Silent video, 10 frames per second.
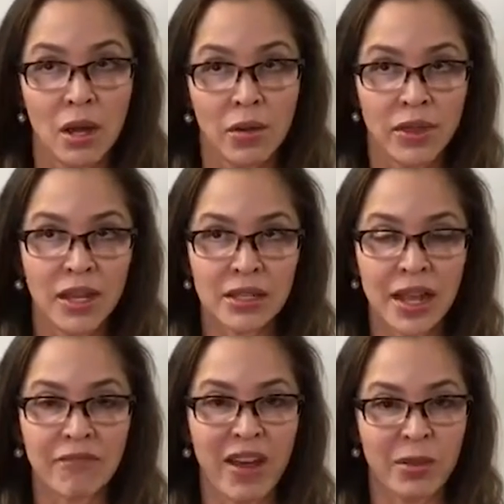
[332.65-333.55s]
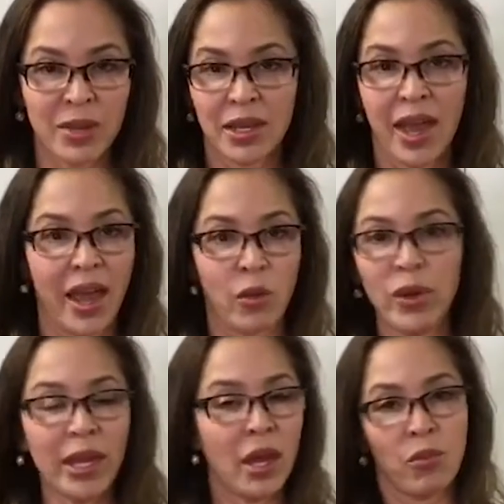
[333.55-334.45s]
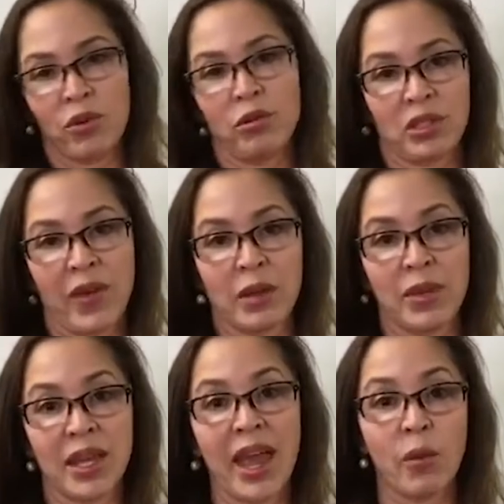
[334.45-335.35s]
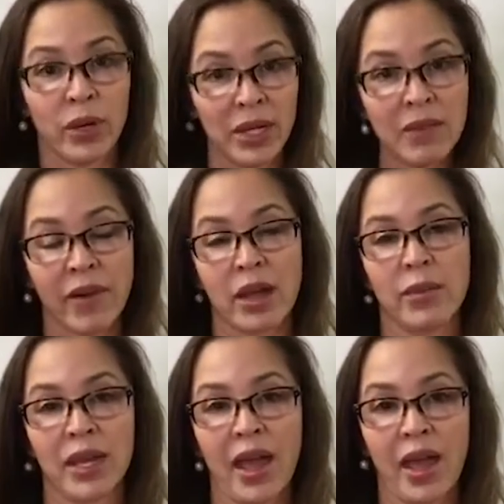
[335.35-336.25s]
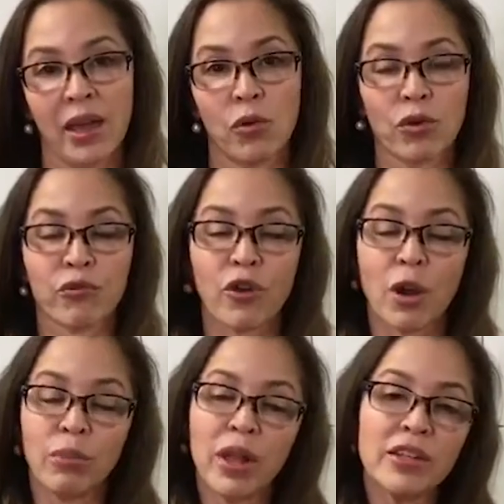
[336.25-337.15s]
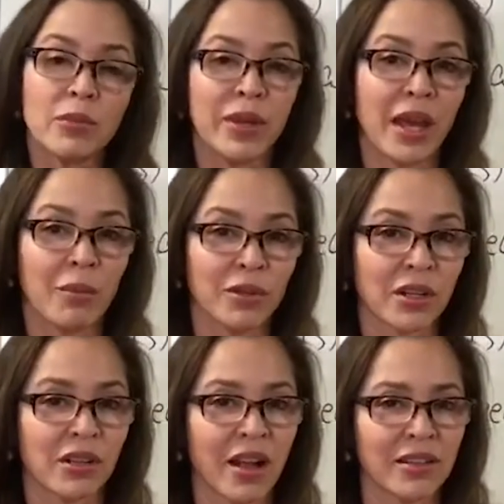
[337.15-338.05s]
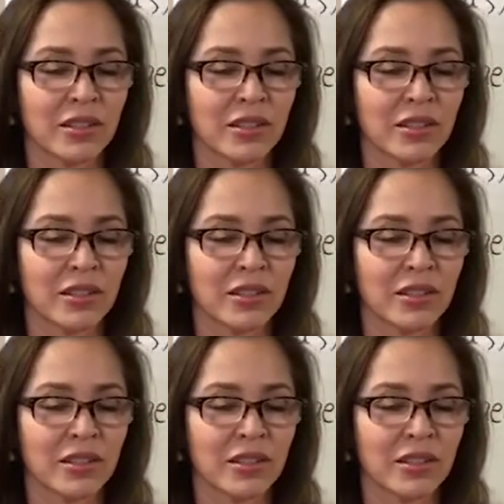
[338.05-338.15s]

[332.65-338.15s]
Things like vitamin K. We can't produce vitamin K, and we need vitamin K in order for our blood to be able to clot.